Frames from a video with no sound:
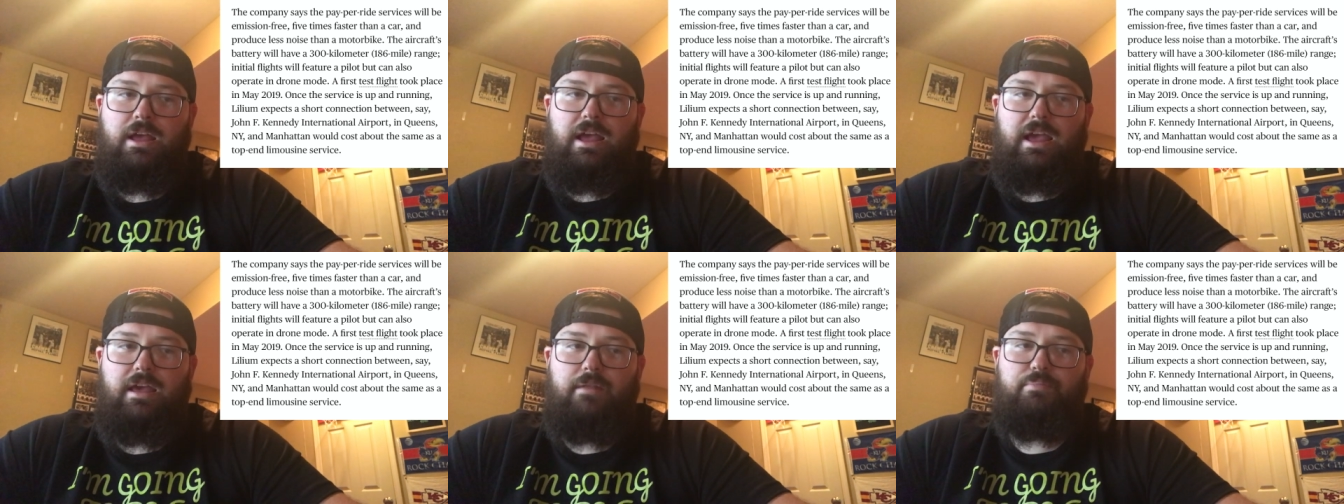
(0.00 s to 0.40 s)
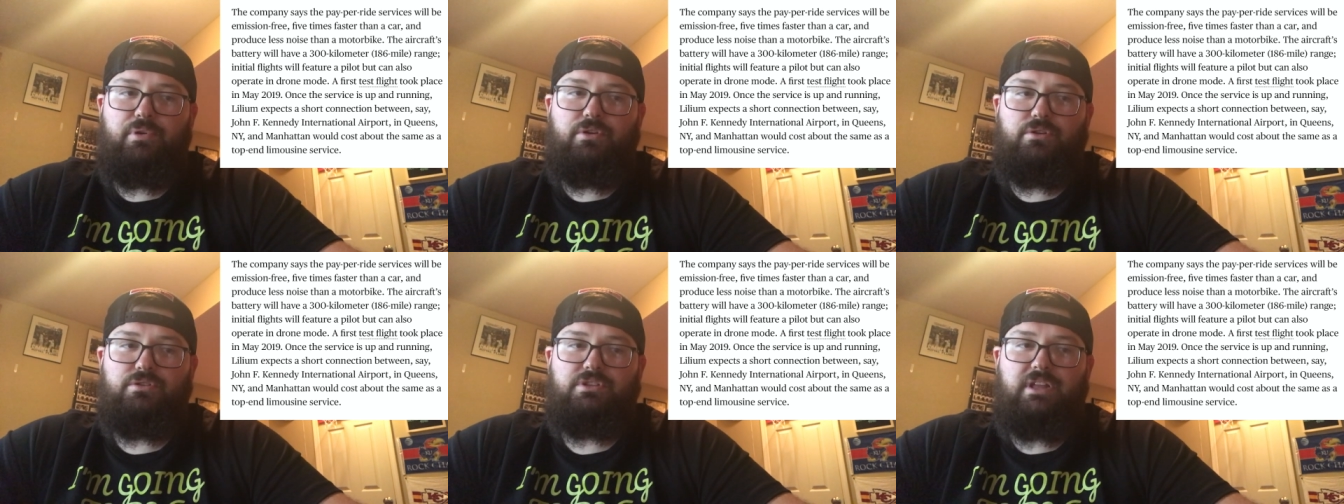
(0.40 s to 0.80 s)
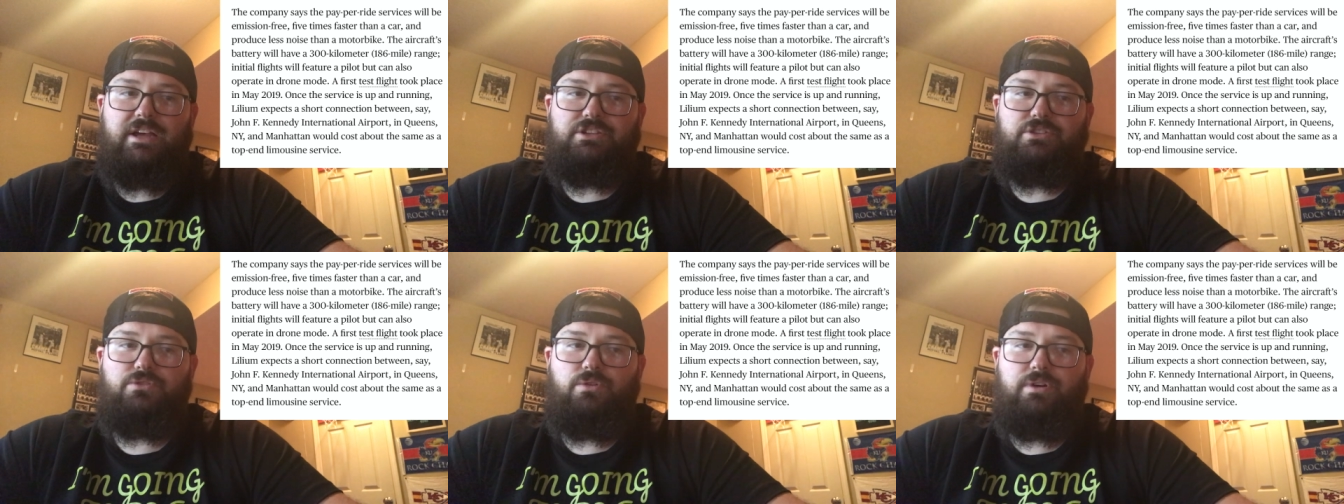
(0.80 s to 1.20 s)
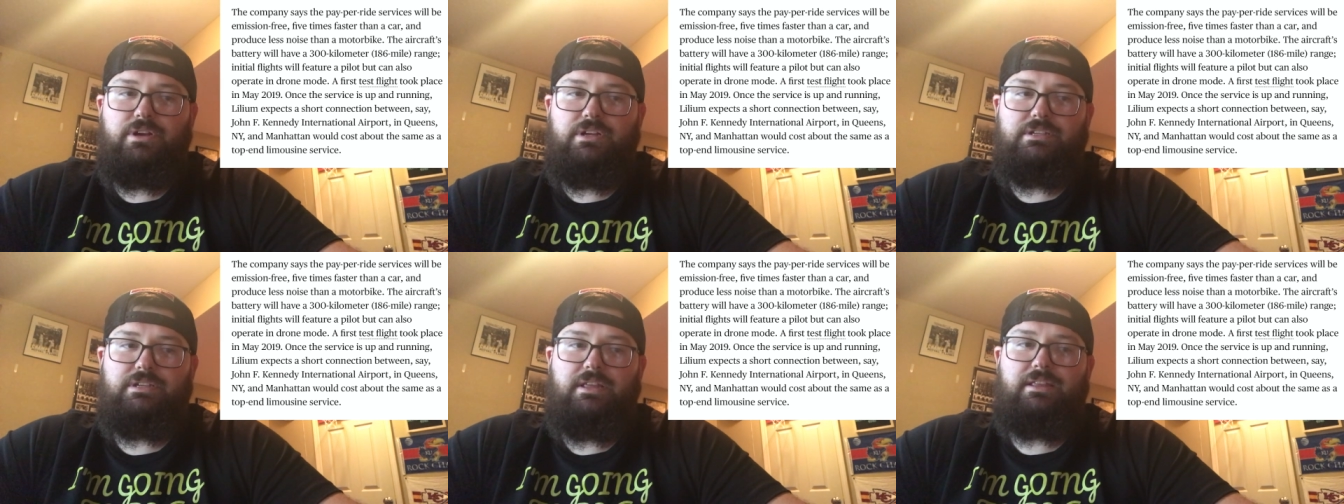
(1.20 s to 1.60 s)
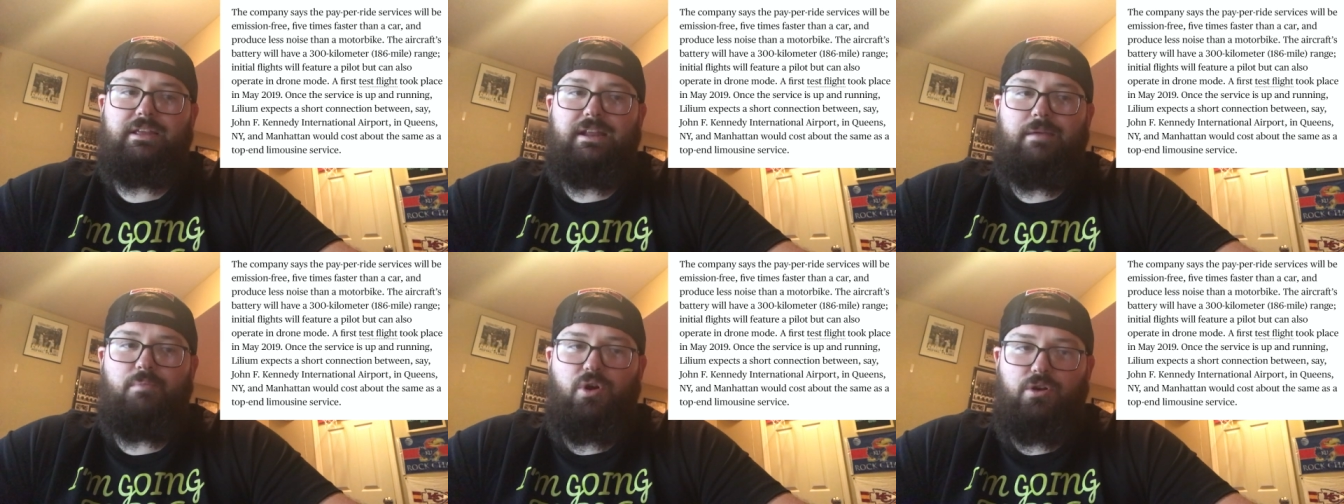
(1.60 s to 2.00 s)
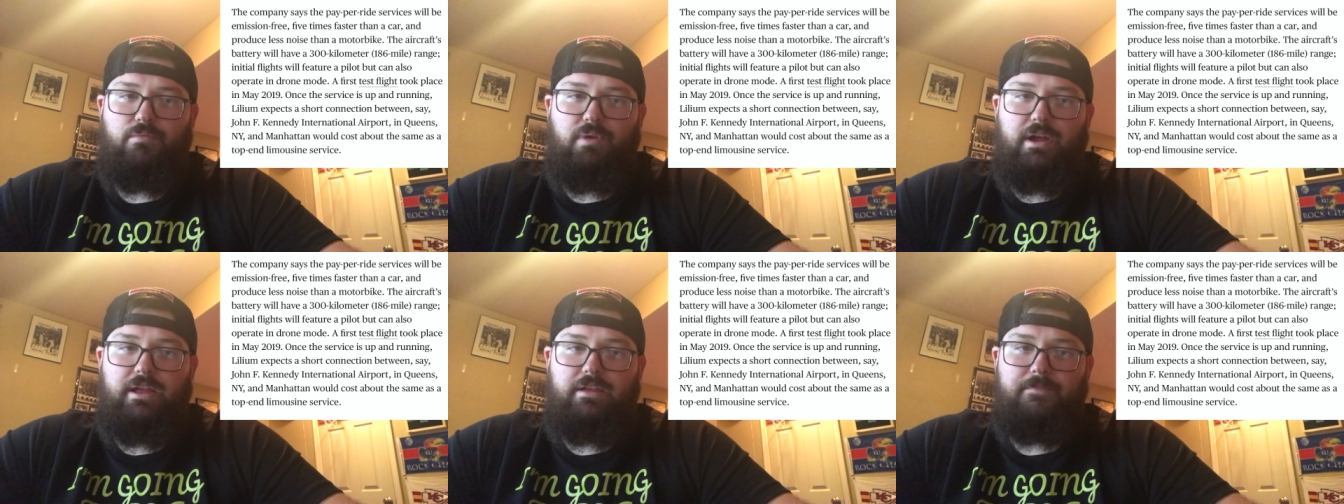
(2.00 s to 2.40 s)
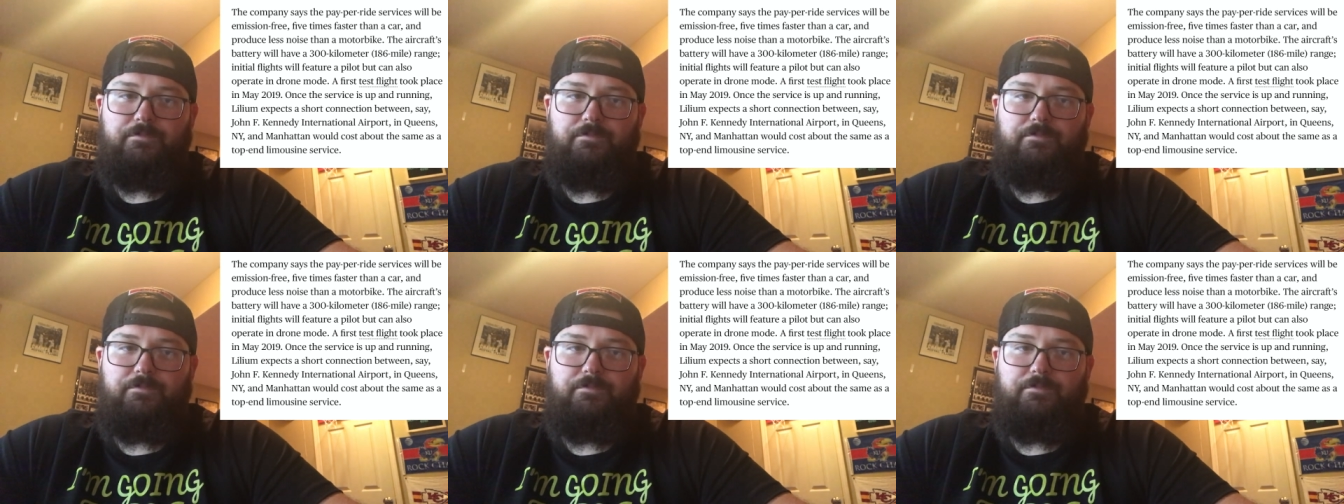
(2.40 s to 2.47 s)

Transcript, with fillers: and produce less noise than a motorbike.